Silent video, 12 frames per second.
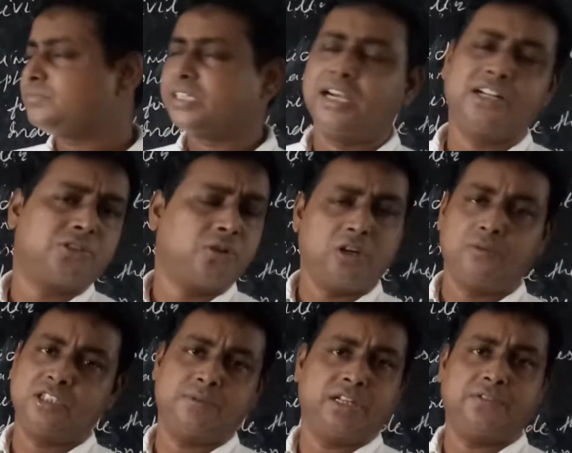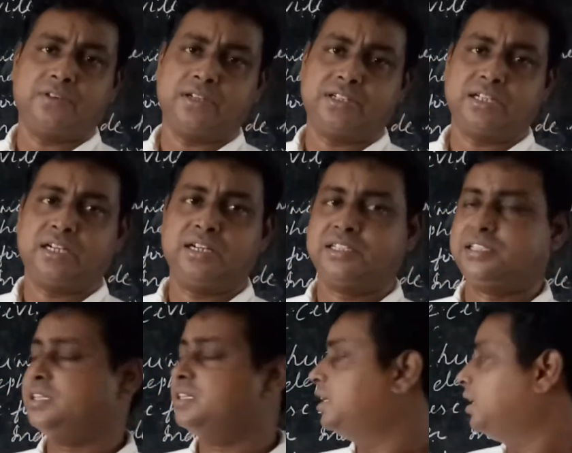And soil was very fertile.
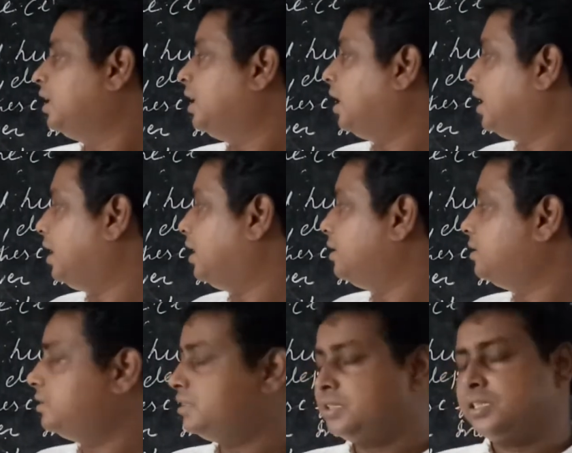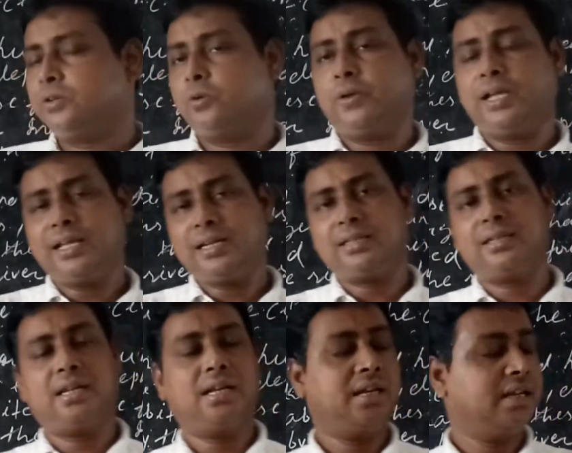Understand? And where
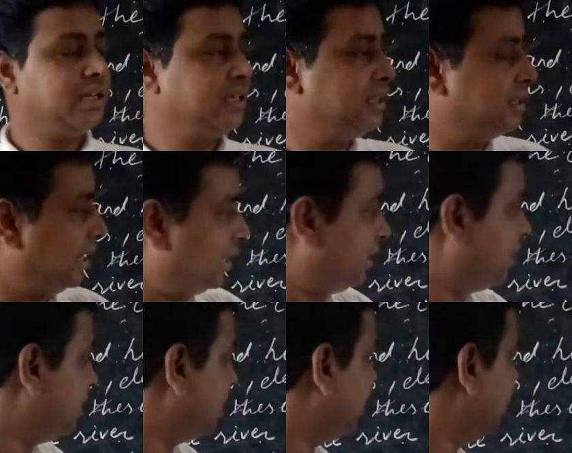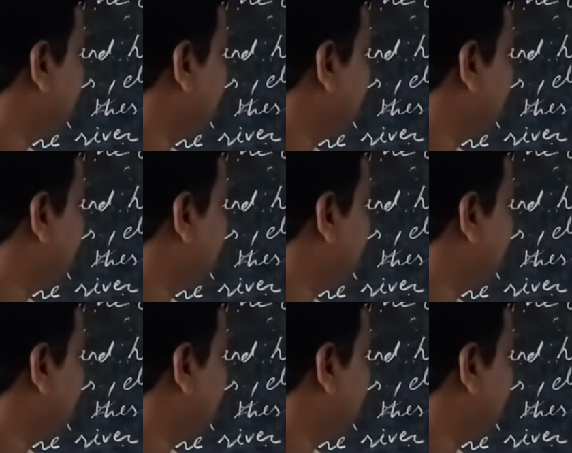in that area